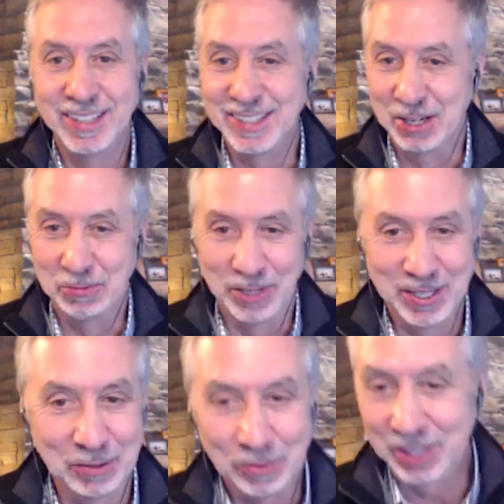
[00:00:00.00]
you know,
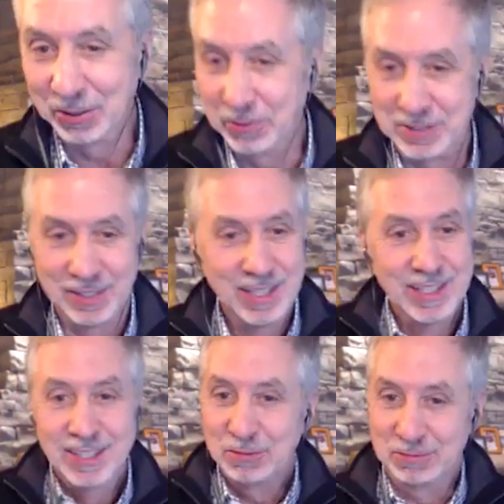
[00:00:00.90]
whether whether it was,
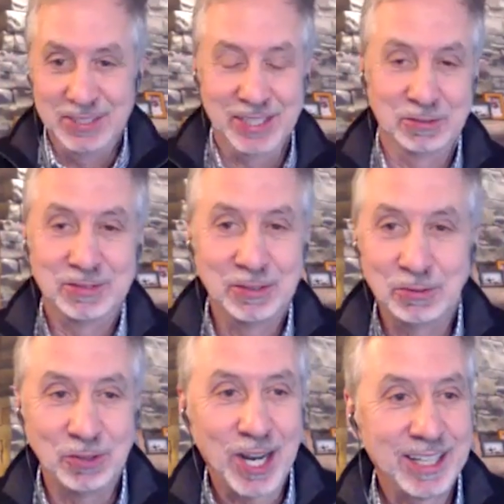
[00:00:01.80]
you know,
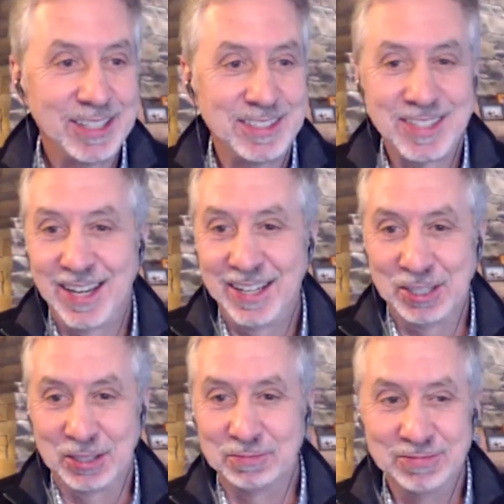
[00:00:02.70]
rocket design
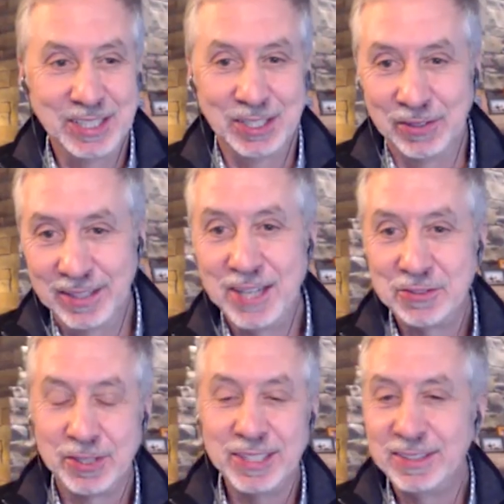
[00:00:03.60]
or you know,
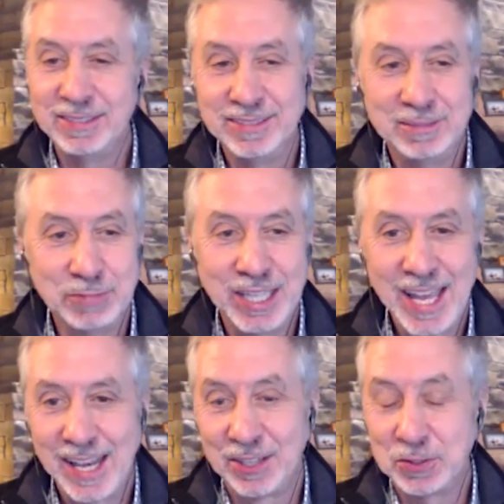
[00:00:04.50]
entry
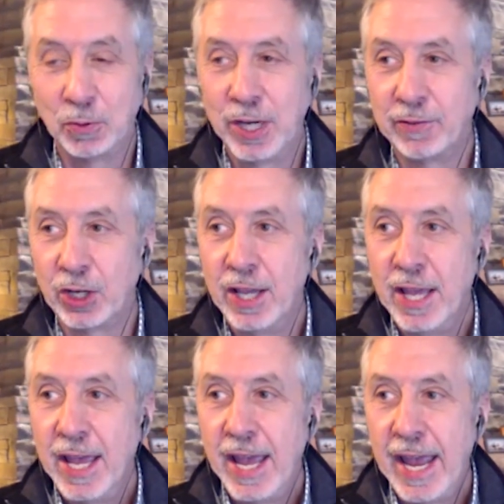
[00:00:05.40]
mechanics or whatever. Hmm.